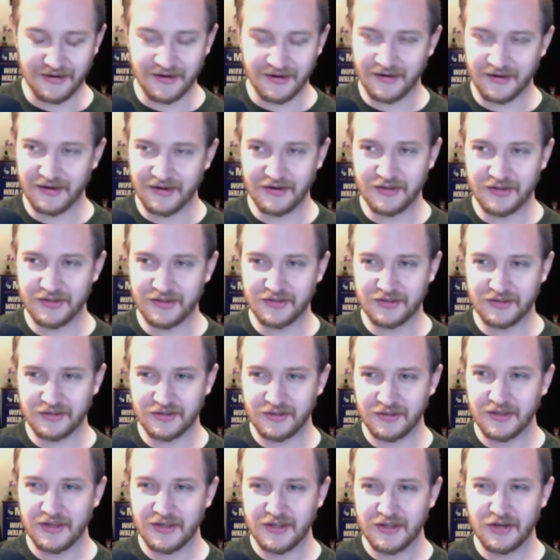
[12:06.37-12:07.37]
you're, you're just
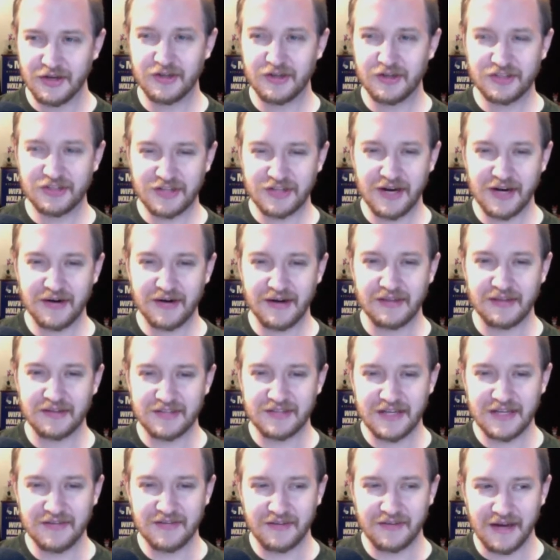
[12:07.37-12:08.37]
you're staring at the
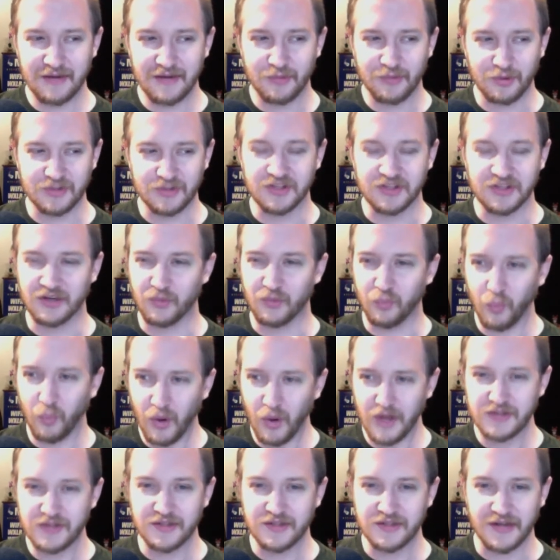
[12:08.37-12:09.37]
TV afterwards, like,
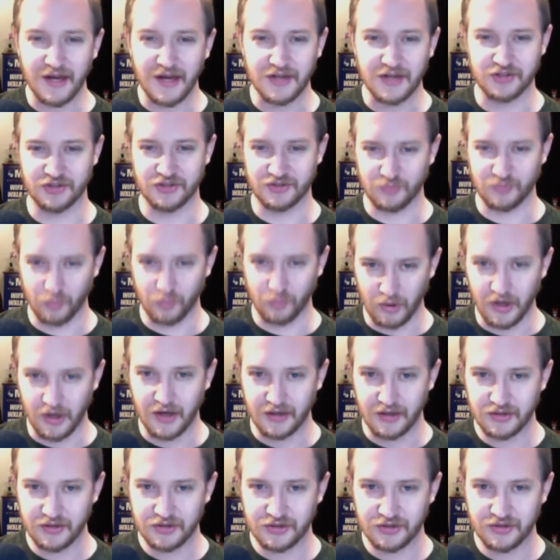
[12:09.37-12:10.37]
what did I just
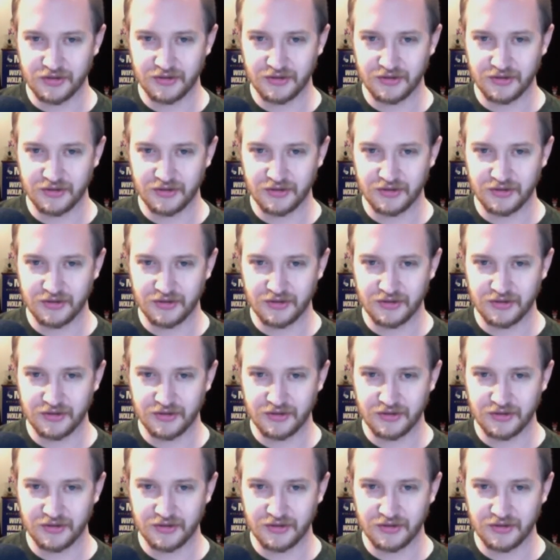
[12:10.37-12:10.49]
watch?